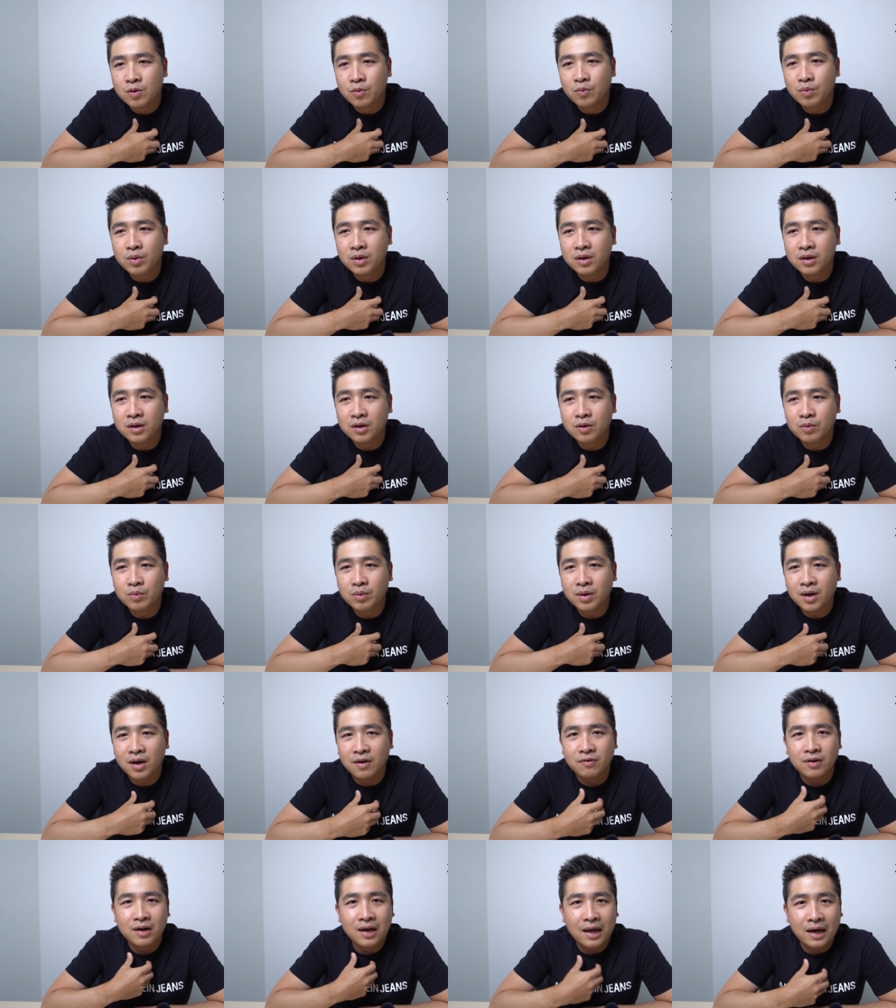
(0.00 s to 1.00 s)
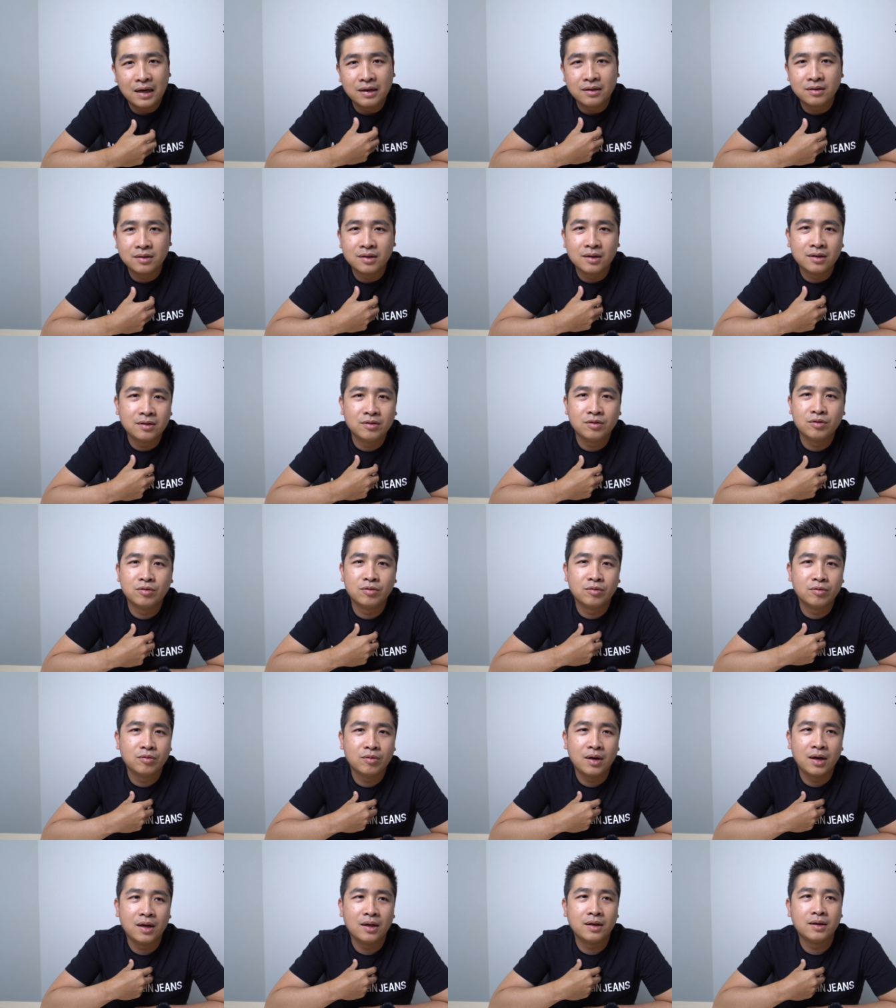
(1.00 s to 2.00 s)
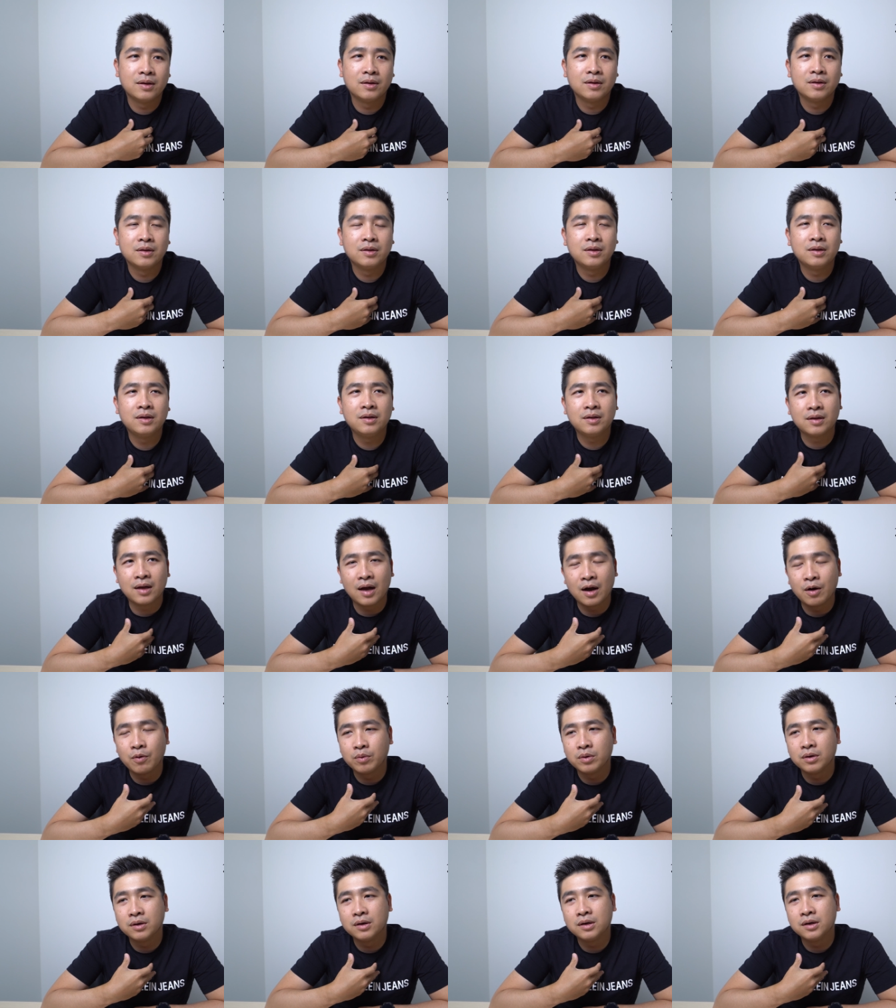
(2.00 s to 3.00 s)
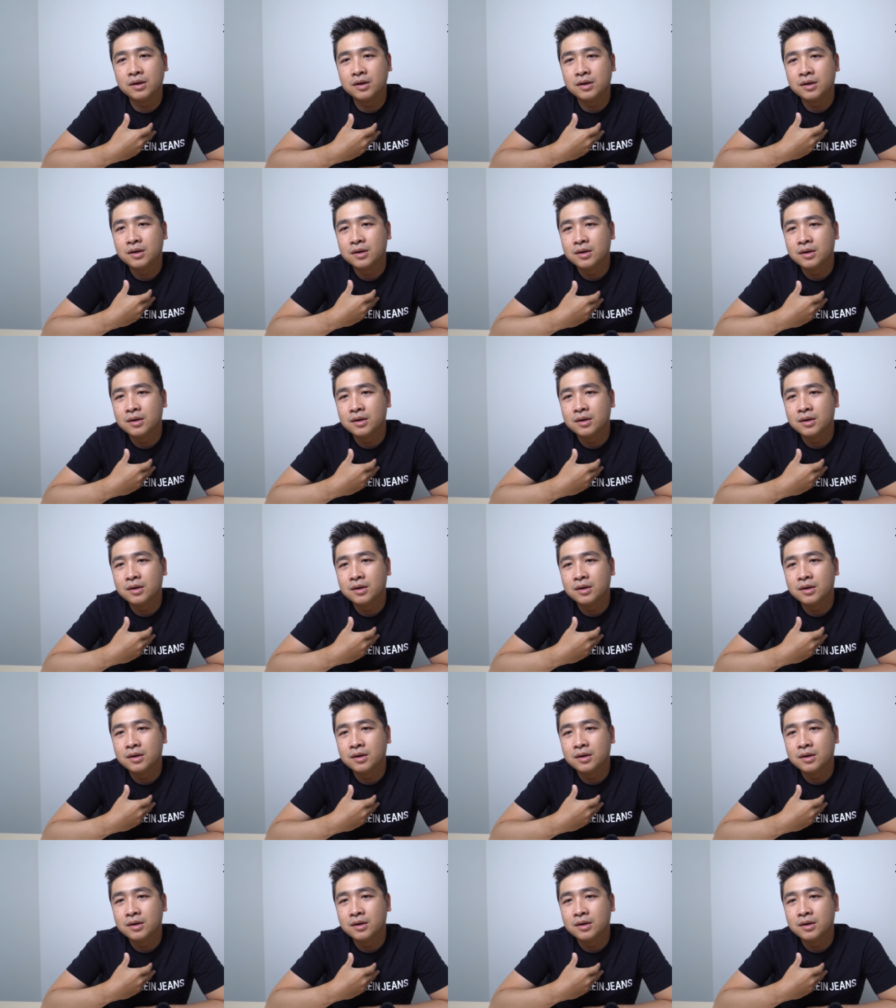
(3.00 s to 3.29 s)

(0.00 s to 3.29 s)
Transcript: We have a license, you know, and this is our